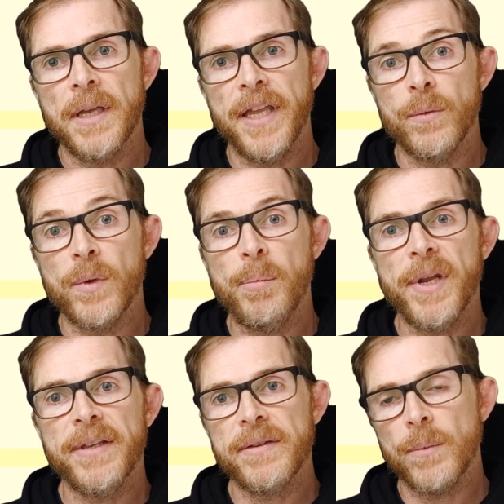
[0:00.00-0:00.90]
and
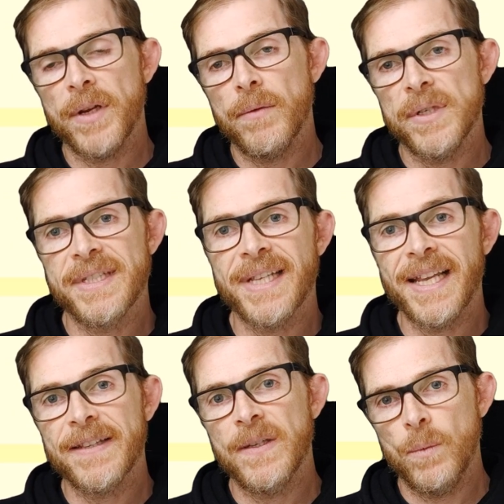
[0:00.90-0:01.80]
replace whatever is
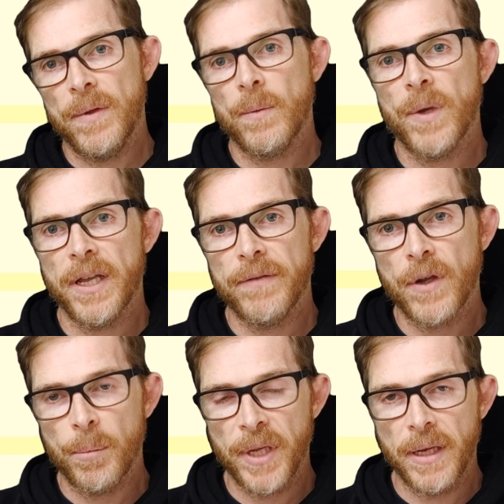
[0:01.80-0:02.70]
selected with what I've
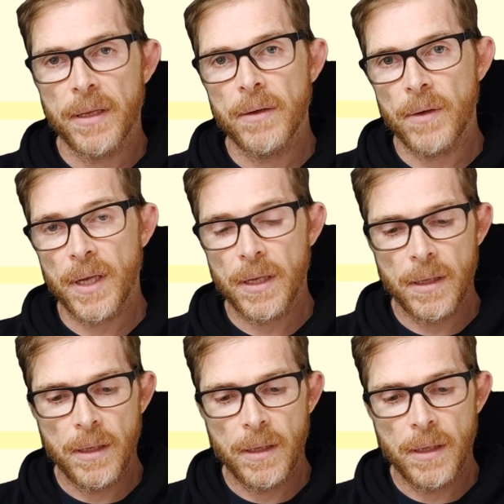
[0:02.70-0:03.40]
copied. Okay.